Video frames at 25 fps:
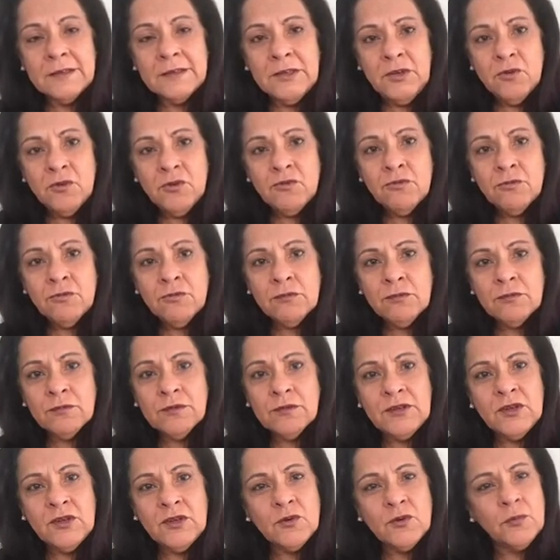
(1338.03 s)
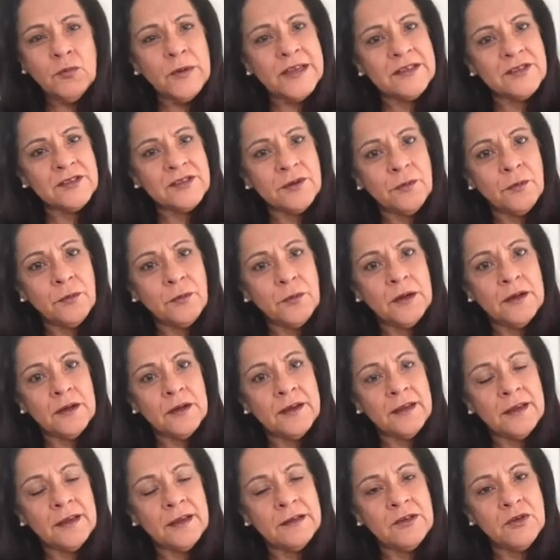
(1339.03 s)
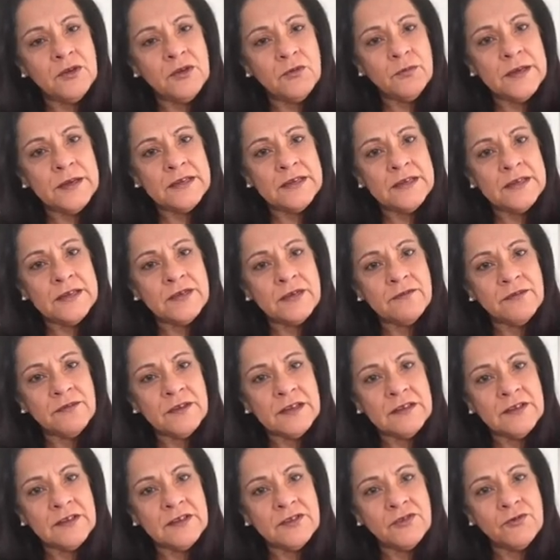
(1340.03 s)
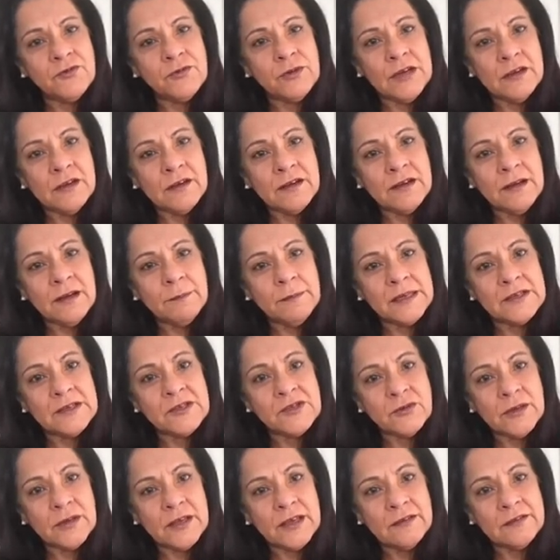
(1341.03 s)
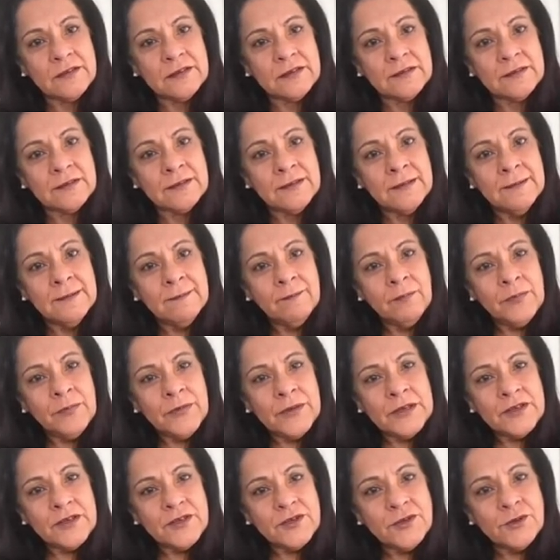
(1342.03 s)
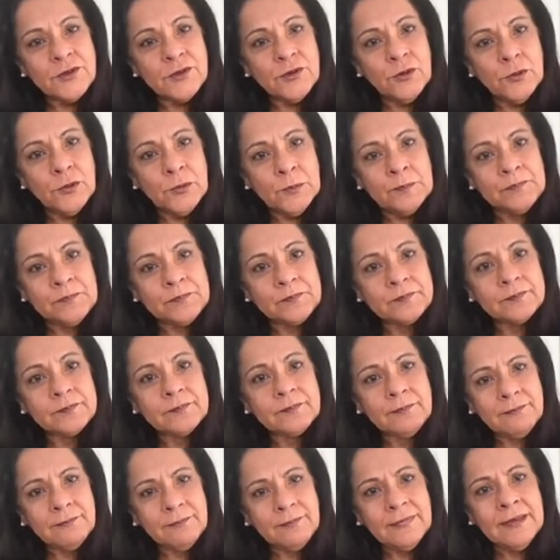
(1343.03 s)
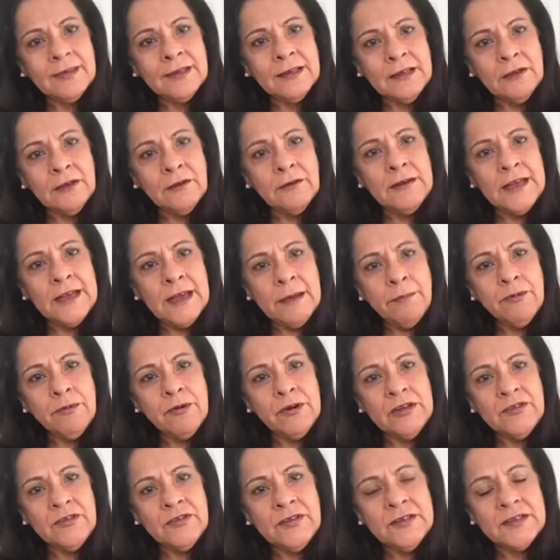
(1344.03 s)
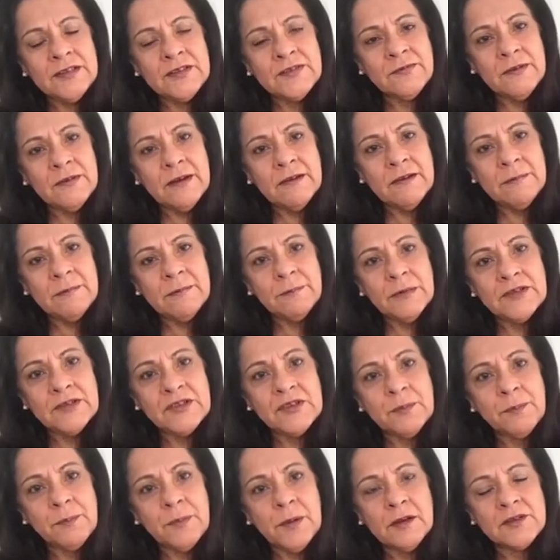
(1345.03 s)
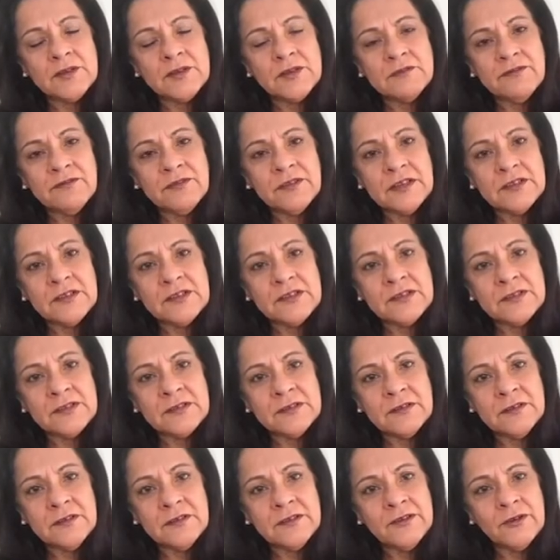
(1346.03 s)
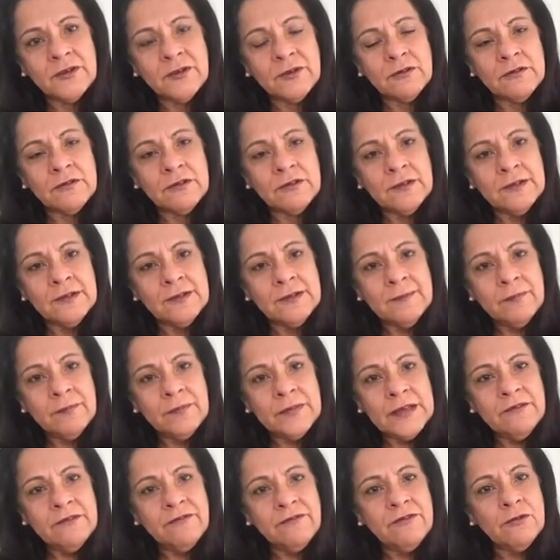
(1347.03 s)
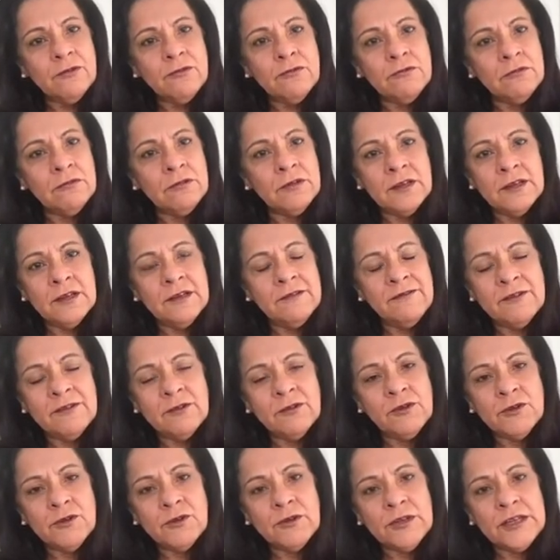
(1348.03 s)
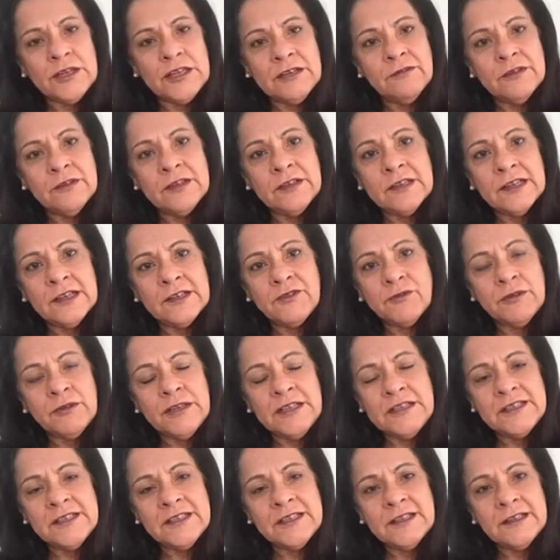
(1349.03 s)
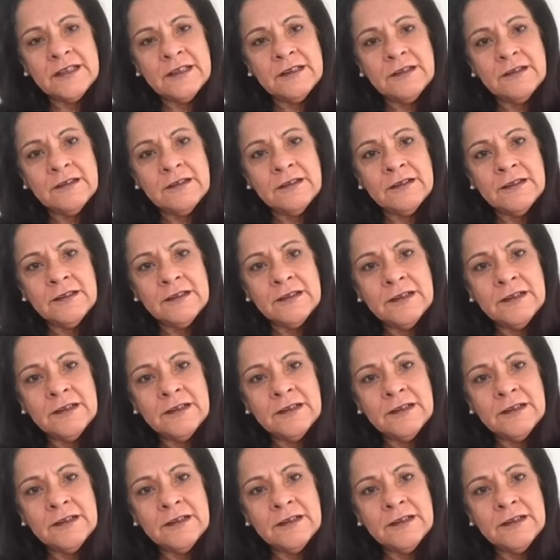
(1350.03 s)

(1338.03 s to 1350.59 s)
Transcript: new new ways of working, new ways of industry are coming together. So collaboration is very much a part of it. You know, if you if you look even at retail,